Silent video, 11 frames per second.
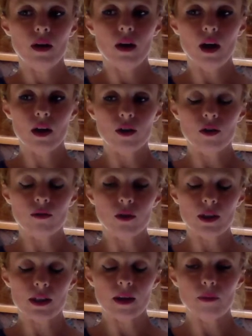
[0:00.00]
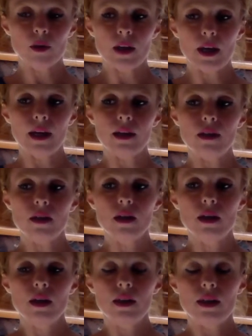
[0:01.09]
uncle, for example, and
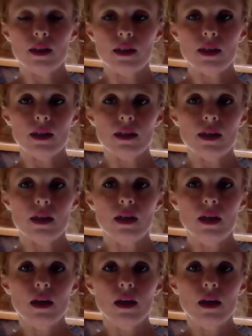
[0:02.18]
this Dixie.